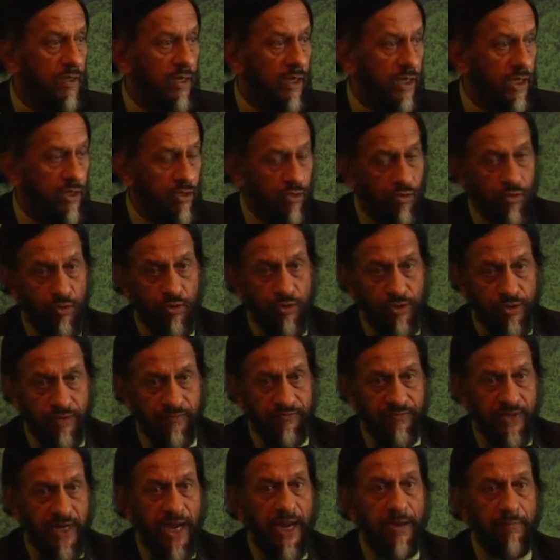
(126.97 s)
in the course
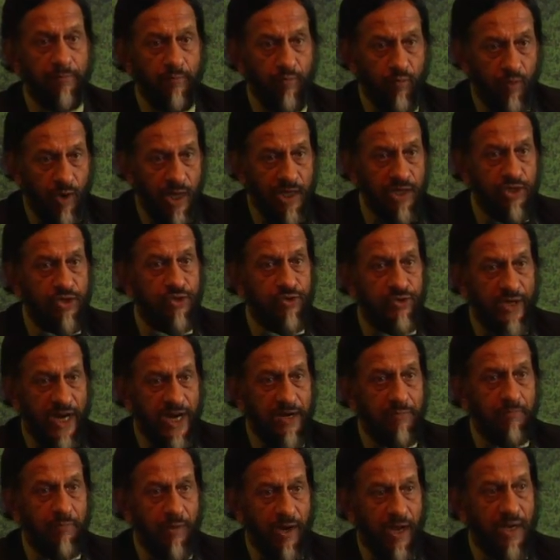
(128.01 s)
of time, once
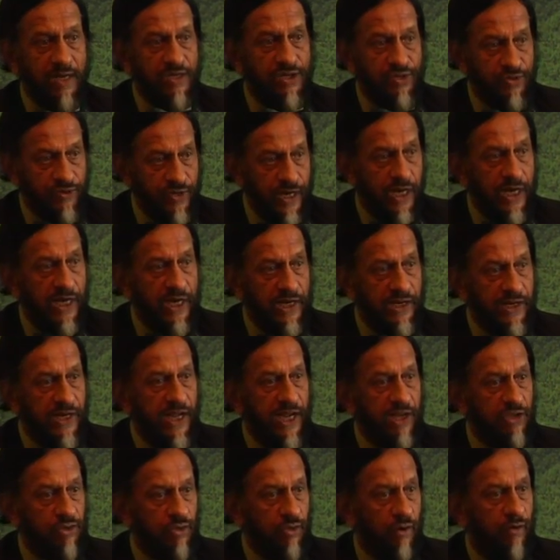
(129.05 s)
REDD Plus really
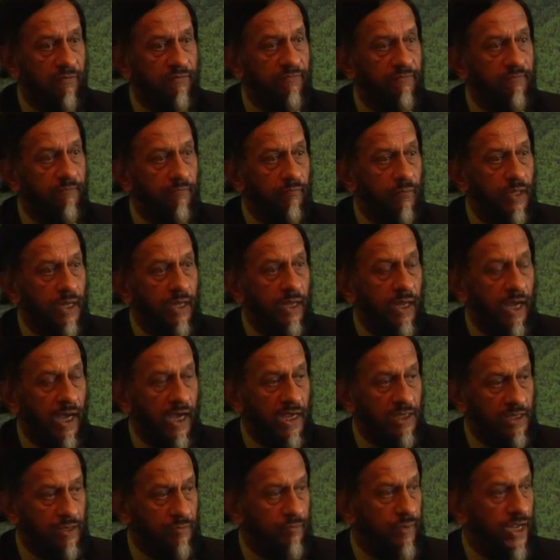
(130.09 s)
takes off
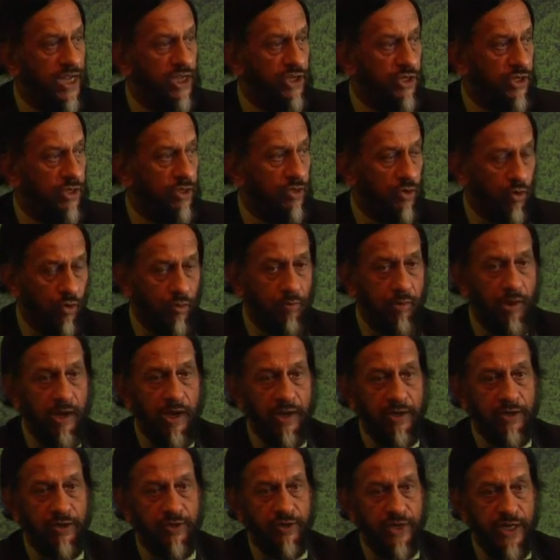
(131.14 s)
as a major global
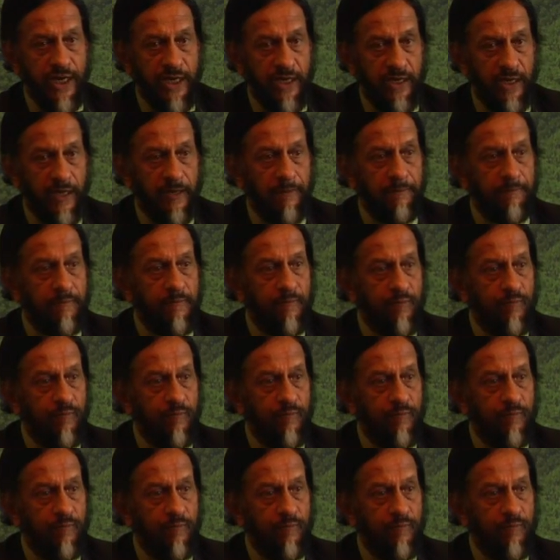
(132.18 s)
undertaking.